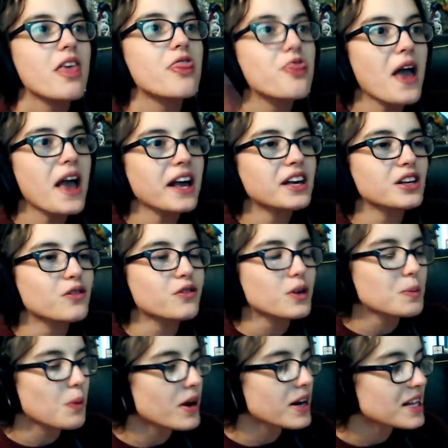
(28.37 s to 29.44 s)
Thank you for
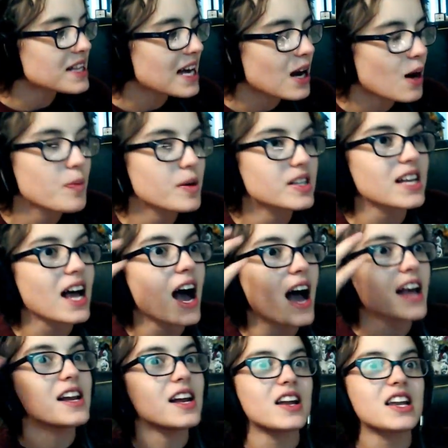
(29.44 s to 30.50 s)
pointing that out because I
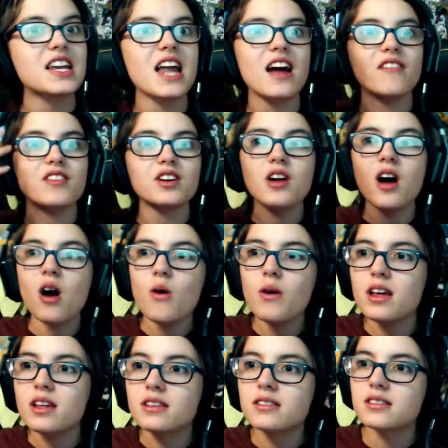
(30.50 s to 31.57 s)
had never
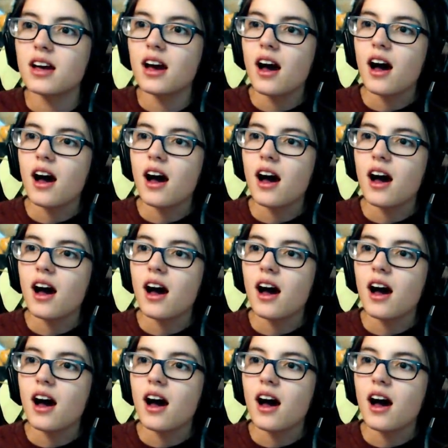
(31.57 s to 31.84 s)
noticed.